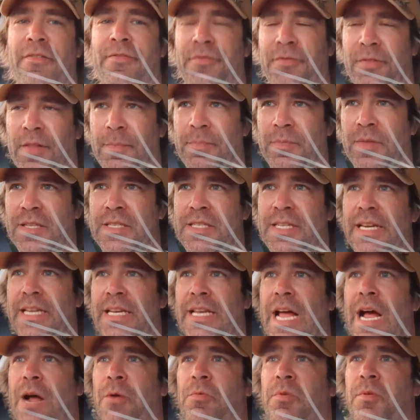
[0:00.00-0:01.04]
flipped the seat
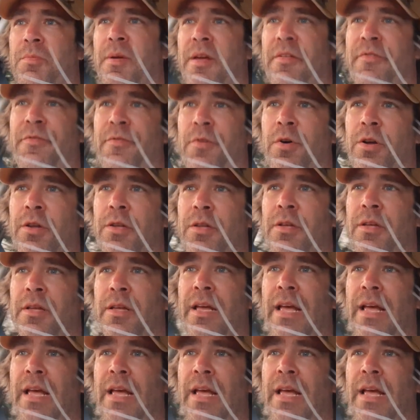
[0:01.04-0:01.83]
down with my foot.